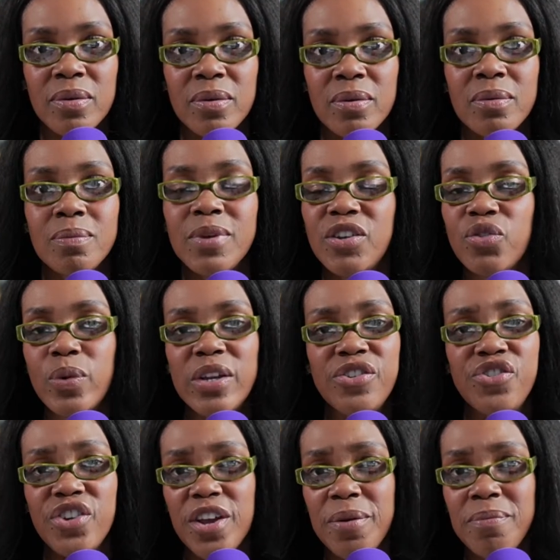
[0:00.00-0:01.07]
between
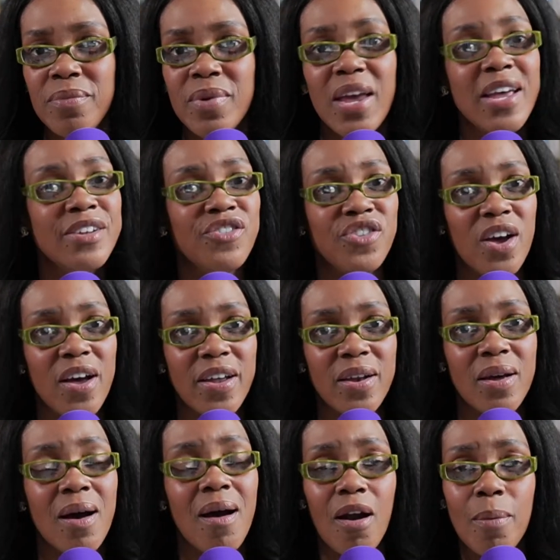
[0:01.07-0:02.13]
Jim and John
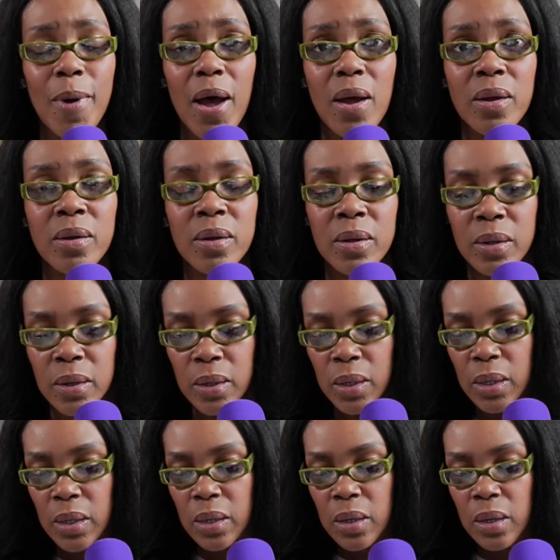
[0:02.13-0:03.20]
Harbaugh?
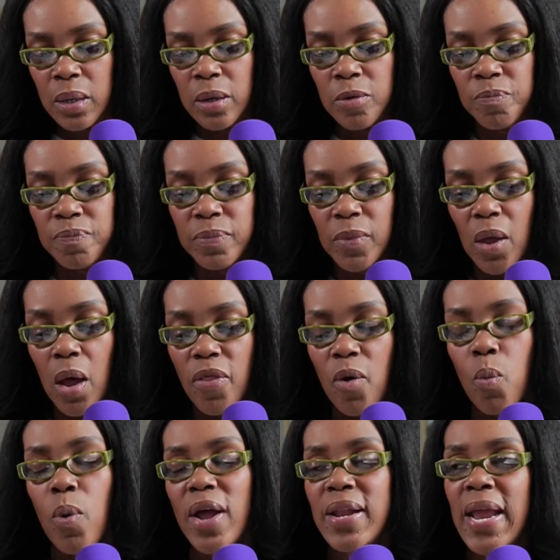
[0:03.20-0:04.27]
On the
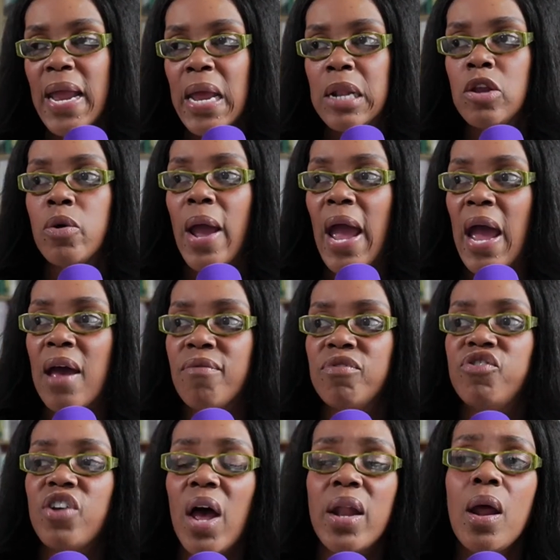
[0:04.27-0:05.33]
one hand, you have
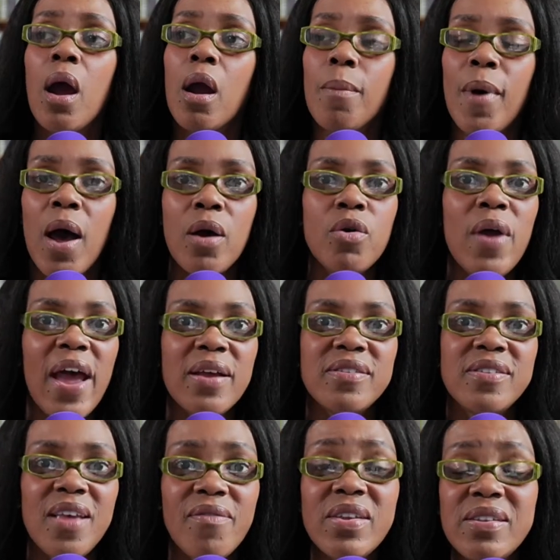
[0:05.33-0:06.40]
John Harbaugh, who has
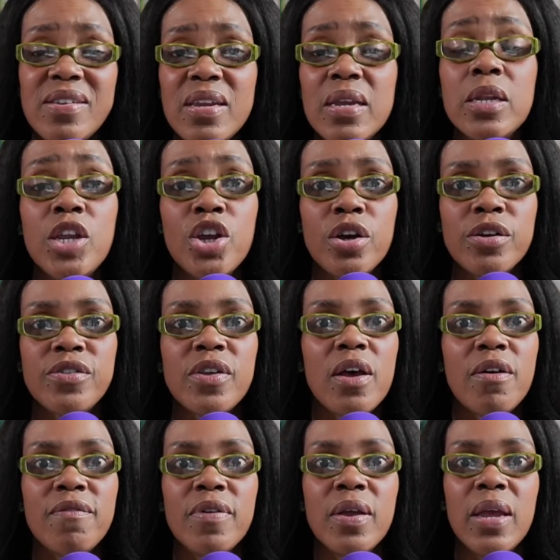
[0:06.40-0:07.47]
17 years
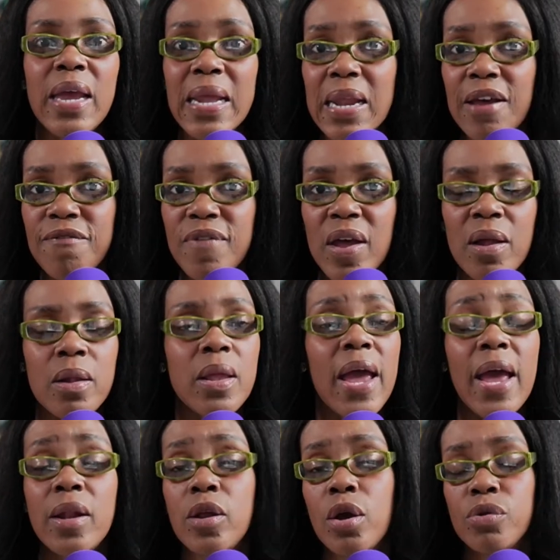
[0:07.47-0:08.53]
of NFL
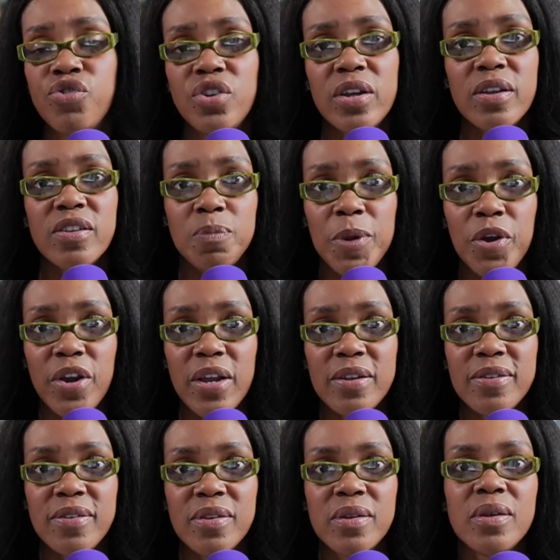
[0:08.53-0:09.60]
head coaching
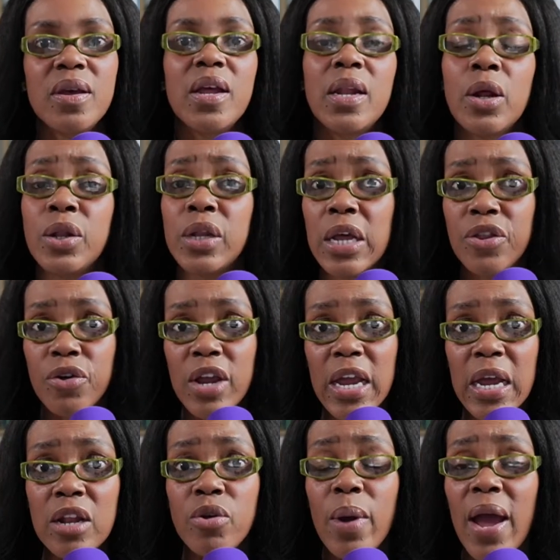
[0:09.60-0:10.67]
experience. And on the other
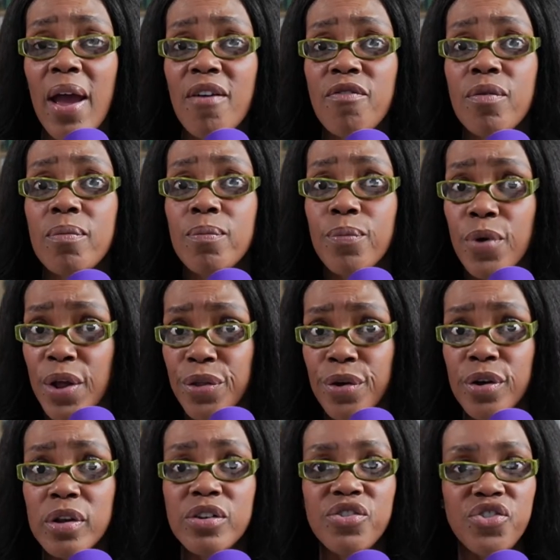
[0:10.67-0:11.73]
hand, you have brother
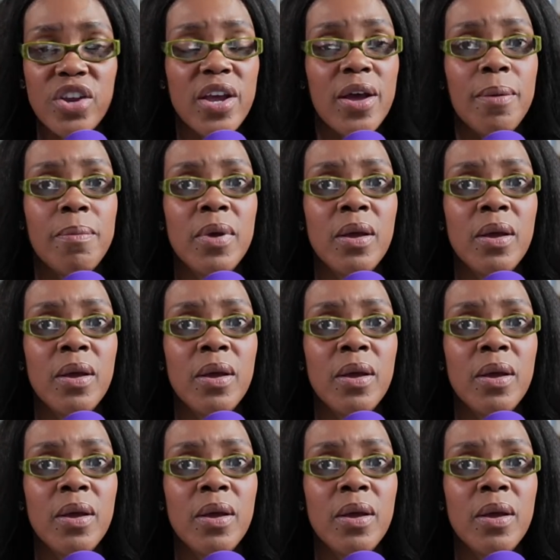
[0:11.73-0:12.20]
Jim,